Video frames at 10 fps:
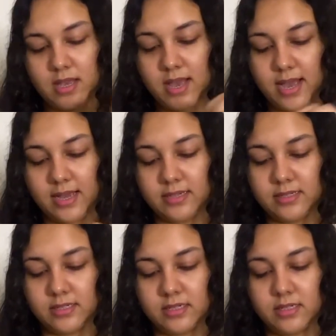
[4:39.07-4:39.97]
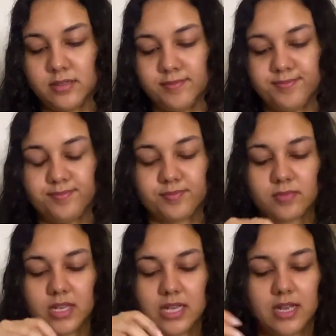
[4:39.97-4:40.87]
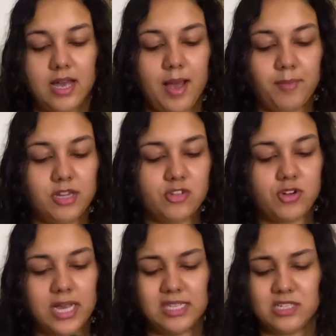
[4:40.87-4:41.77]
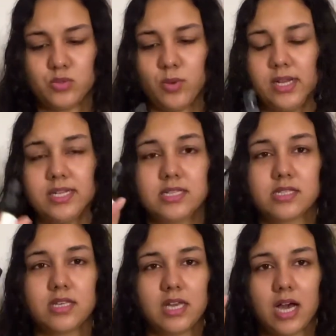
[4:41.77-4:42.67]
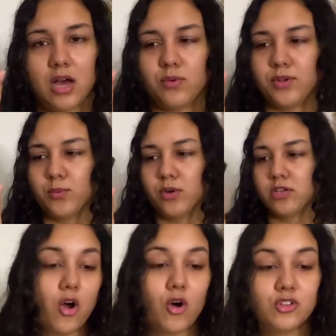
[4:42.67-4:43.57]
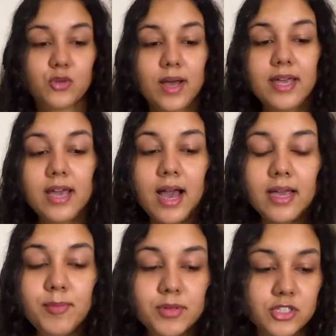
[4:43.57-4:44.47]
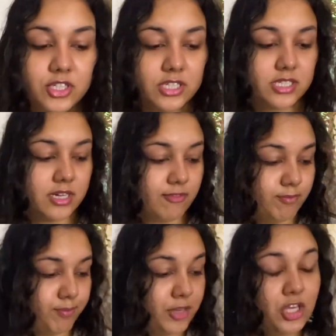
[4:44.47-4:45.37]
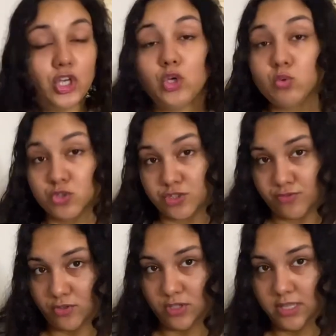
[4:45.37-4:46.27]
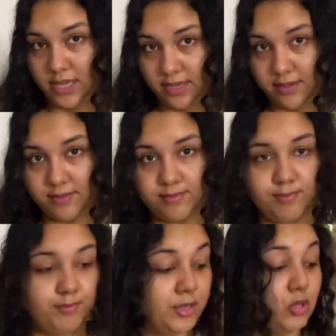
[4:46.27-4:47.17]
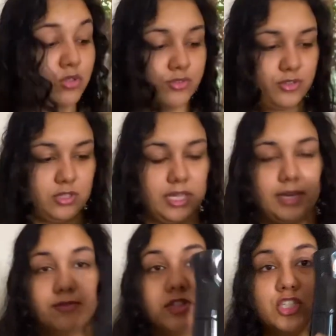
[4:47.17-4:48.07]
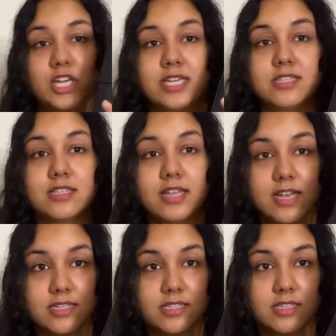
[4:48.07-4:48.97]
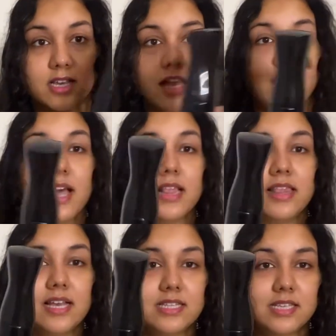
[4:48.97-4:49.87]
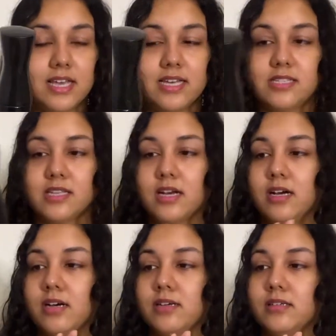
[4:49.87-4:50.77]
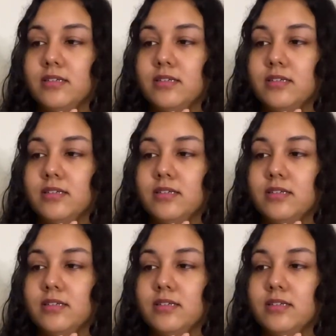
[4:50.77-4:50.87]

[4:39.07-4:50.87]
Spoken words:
and I'm gonna try this one and see how it works. Also, I purchased a beautiful thing, which is this. This is a